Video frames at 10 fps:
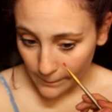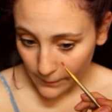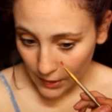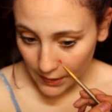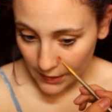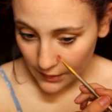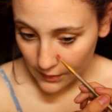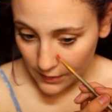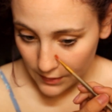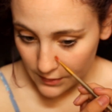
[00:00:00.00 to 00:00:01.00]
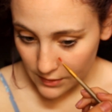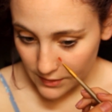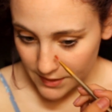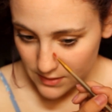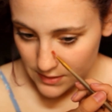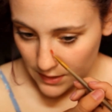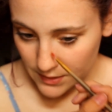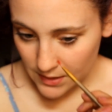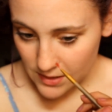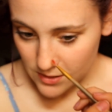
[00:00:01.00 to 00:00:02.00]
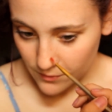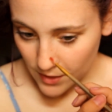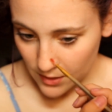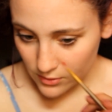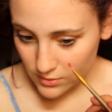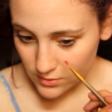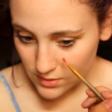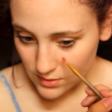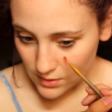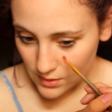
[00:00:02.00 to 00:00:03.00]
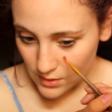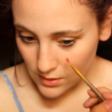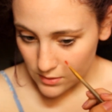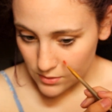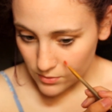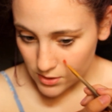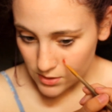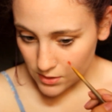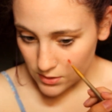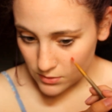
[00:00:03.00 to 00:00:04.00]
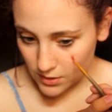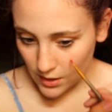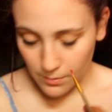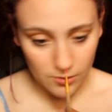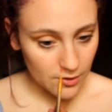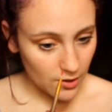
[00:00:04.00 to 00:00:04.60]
but they're like sun-kissed freckles. So we're just going to do a couple of